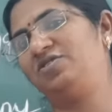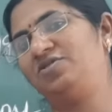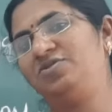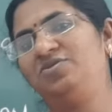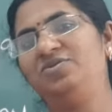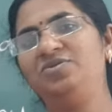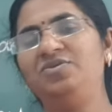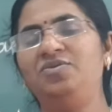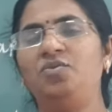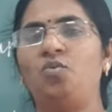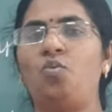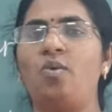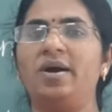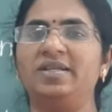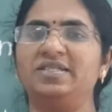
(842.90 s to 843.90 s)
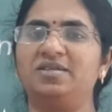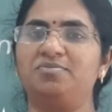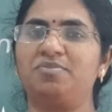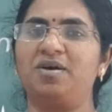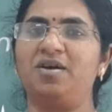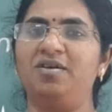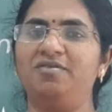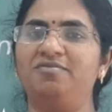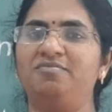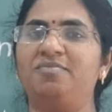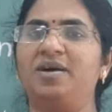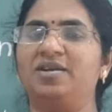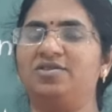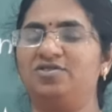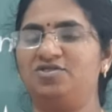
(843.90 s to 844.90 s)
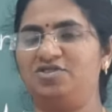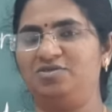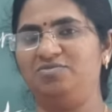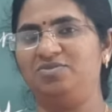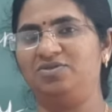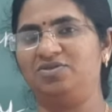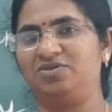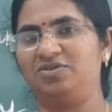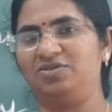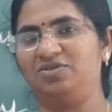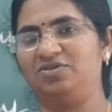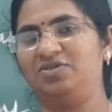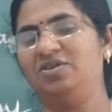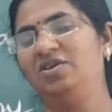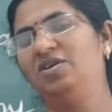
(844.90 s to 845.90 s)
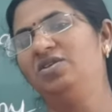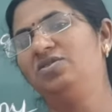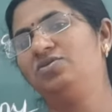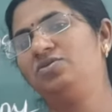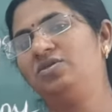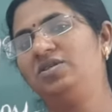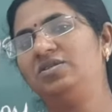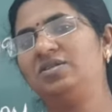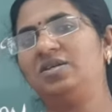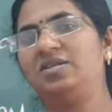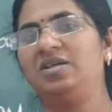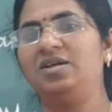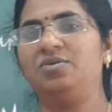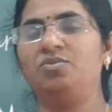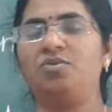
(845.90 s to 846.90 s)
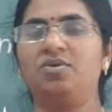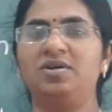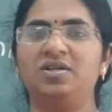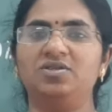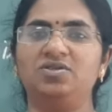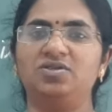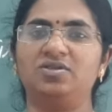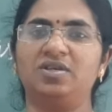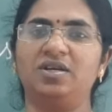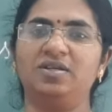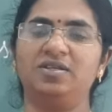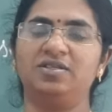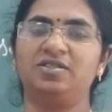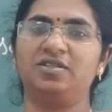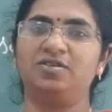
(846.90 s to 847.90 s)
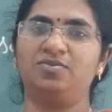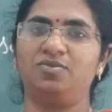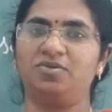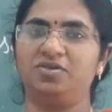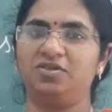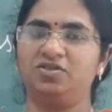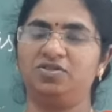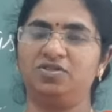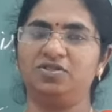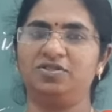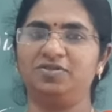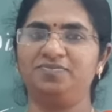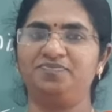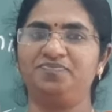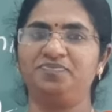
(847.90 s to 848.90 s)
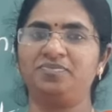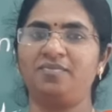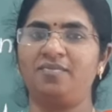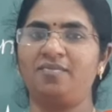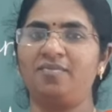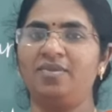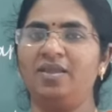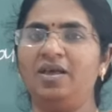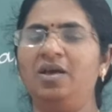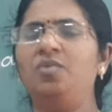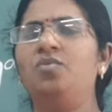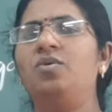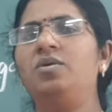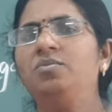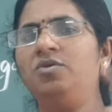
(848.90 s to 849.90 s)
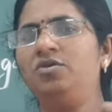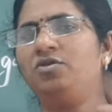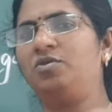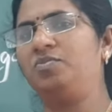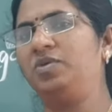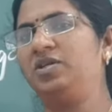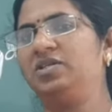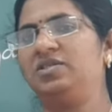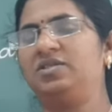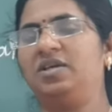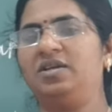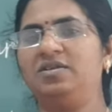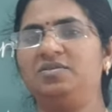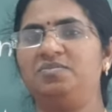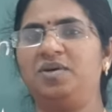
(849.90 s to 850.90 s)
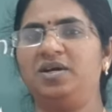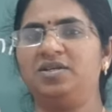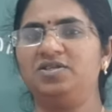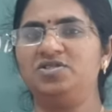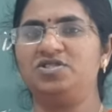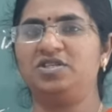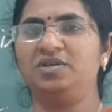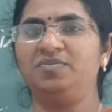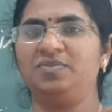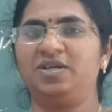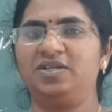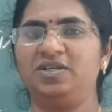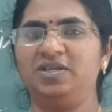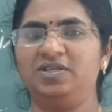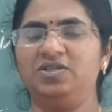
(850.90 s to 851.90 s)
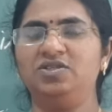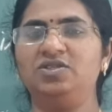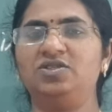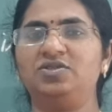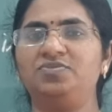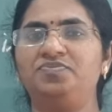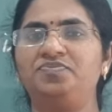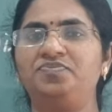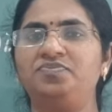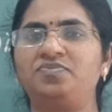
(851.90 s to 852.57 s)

to wind up of partnership business. So these are the advantages and disadvantages. One more topic is that in partnership, that is